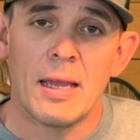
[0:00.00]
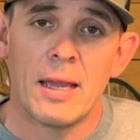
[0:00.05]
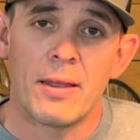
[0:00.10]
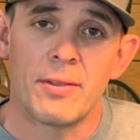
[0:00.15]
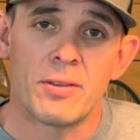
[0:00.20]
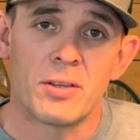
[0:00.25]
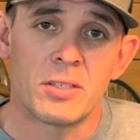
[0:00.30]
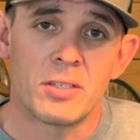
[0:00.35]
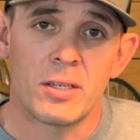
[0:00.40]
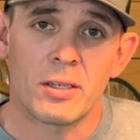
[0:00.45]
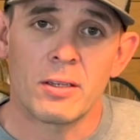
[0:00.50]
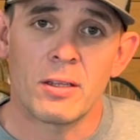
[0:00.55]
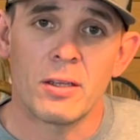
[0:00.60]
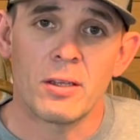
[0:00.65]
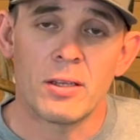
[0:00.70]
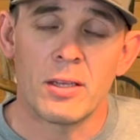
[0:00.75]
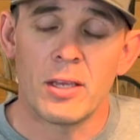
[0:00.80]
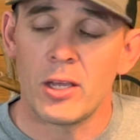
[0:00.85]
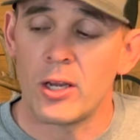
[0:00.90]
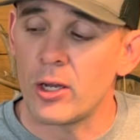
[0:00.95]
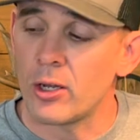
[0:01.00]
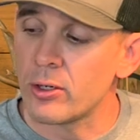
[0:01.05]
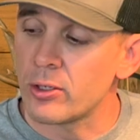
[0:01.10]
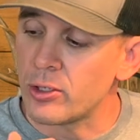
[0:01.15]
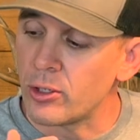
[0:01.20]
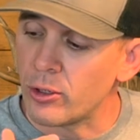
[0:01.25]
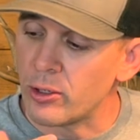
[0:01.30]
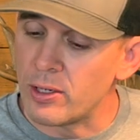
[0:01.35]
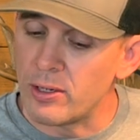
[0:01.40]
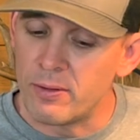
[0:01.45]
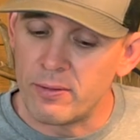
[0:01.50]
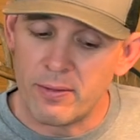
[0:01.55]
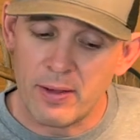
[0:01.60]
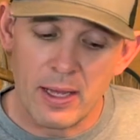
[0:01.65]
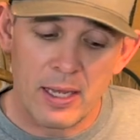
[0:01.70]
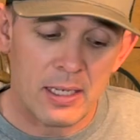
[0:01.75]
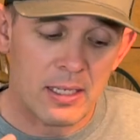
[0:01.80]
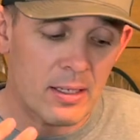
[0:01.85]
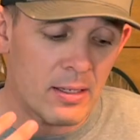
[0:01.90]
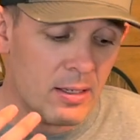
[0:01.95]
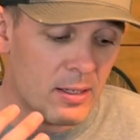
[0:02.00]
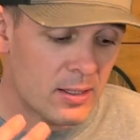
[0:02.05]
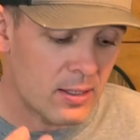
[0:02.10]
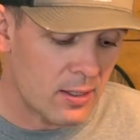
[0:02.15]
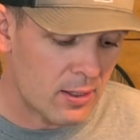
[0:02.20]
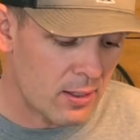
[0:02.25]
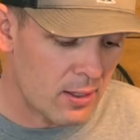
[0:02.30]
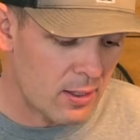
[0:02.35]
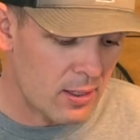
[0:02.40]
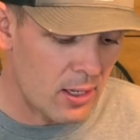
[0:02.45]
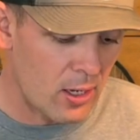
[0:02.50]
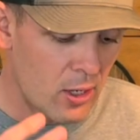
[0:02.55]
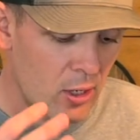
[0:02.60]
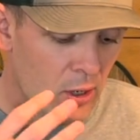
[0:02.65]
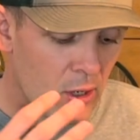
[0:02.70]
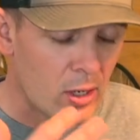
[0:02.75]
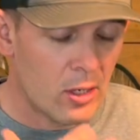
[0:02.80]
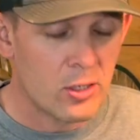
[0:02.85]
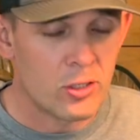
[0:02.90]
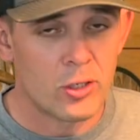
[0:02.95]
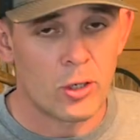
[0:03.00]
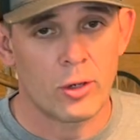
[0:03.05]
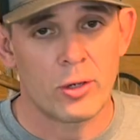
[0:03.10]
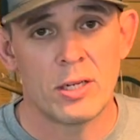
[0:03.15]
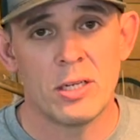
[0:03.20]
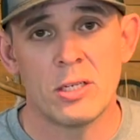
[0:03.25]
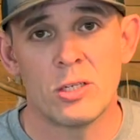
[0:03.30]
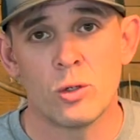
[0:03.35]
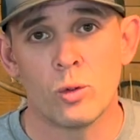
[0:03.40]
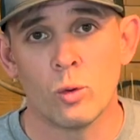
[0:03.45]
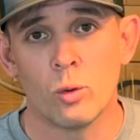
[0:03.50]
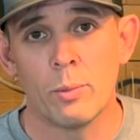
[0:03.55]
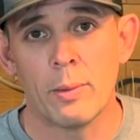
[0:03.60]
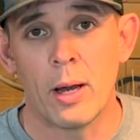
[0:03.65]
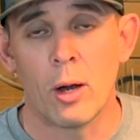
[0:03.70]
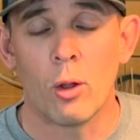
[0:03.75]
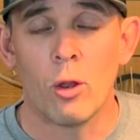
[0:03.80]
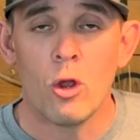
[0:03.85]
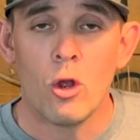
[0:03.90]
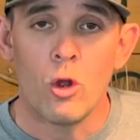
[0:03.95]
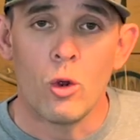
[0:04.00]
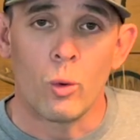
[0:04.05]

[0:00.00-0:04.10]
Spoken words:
at the Sitka Gear Turkey Vest and the Sitka Gear Turkey Tool Belt,